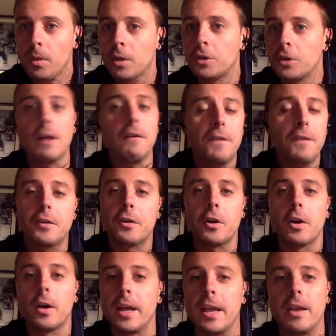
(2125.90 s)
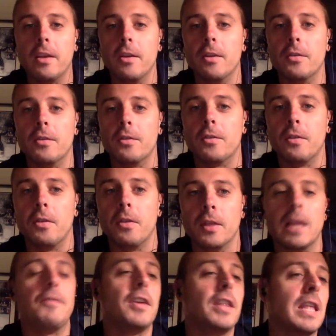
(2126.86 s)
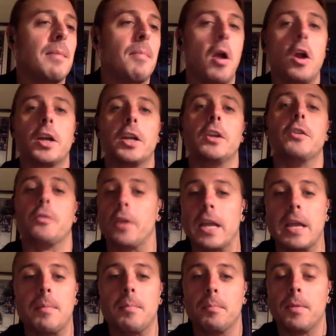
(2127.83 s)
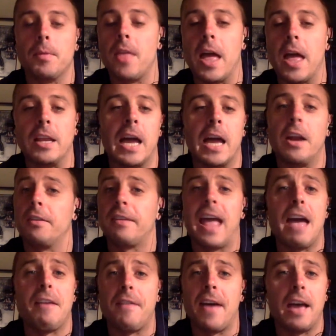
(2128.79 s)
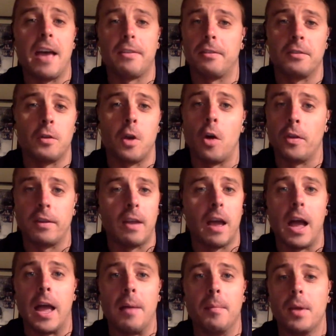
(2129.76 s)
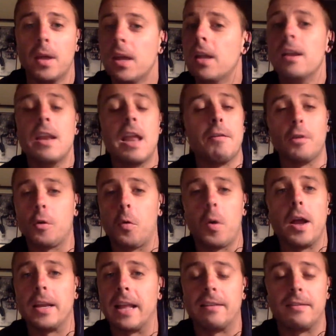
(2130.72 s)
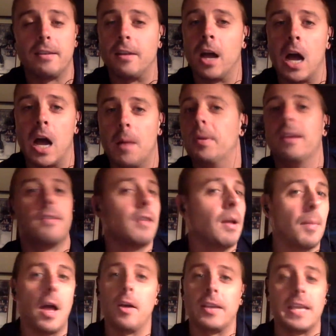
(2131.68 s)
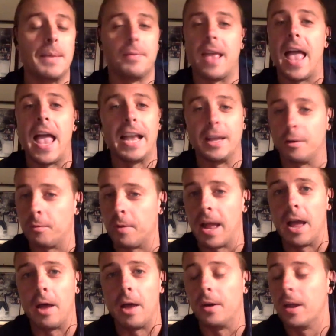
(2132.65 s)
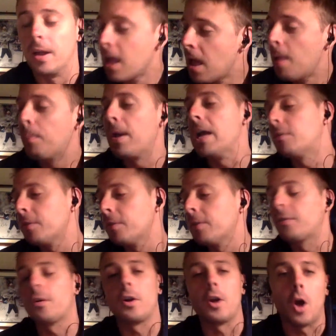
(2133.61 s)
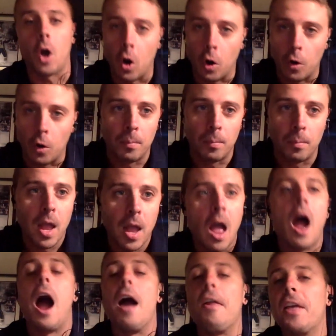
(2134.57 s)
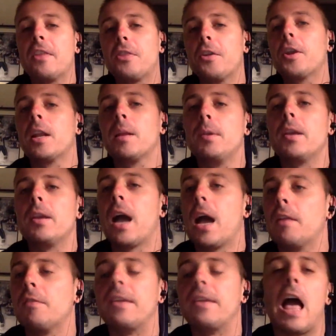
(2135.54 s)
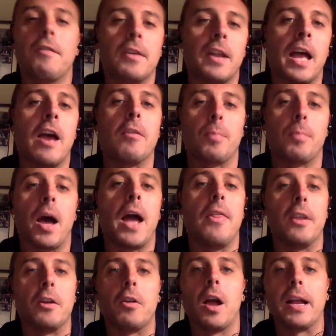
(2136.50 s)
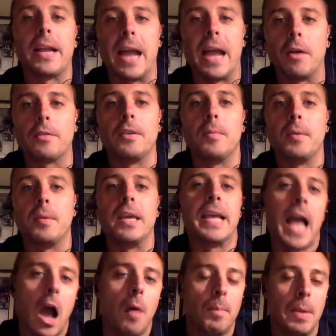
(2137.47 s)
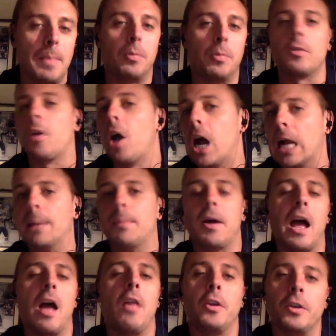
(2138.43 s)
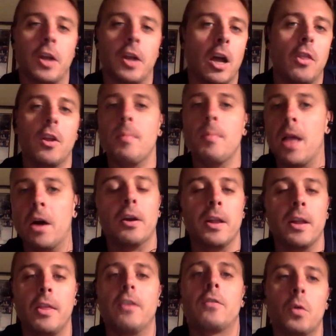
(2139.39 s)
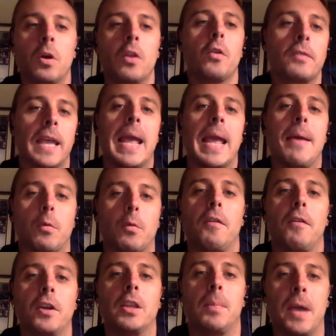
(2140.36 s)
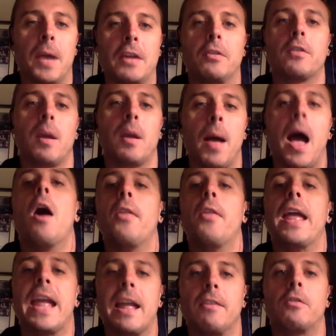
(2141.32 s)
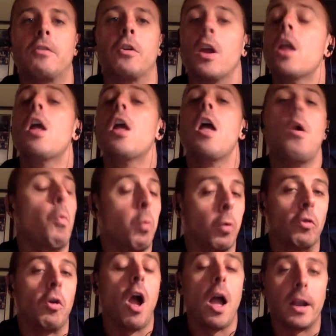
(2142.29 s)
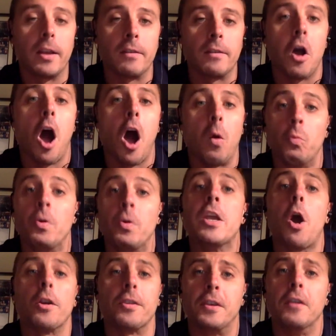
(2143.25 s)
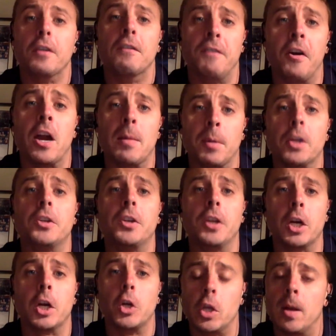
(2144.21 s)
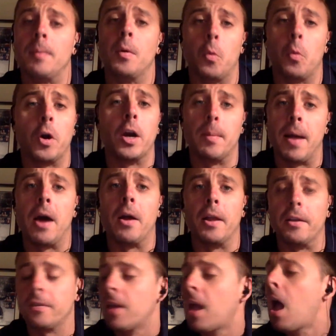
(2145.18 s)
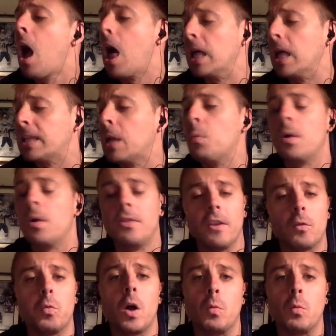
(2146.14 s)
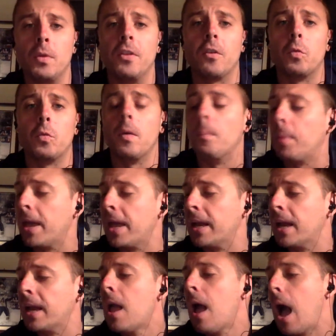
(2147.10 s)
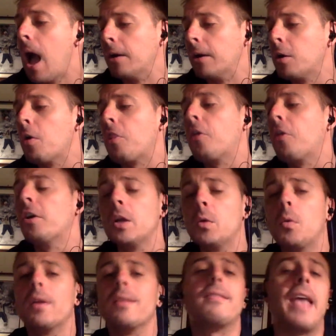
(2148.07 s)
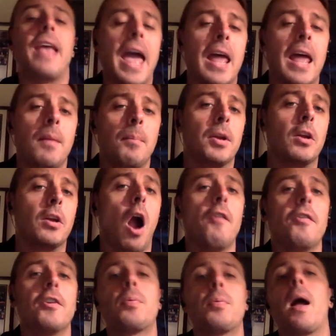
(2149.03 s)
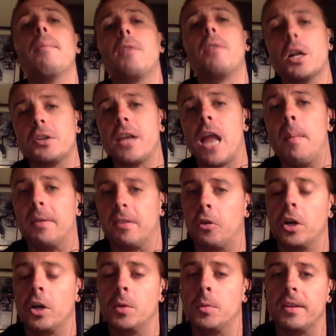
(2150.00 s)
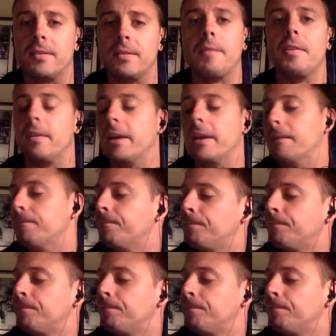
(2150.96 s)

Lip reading: Jeff Fisher is living the American dream in that he kind of just half-asses it all the time, never quite gets it done, but somehow keeps hanging around. Patriots are at home. I think they're going to be kind of galvanized behind the Gronkowski being out. People were talking about how they're done, they're mellowed. And this is one of those games where I feel like the Patriots come out and they answer, Gronk is gone. We are still very much here. You got to be worried about us. I think they win this one big. I'm going to go 31-10, but a garbage time touchdown is 31-17.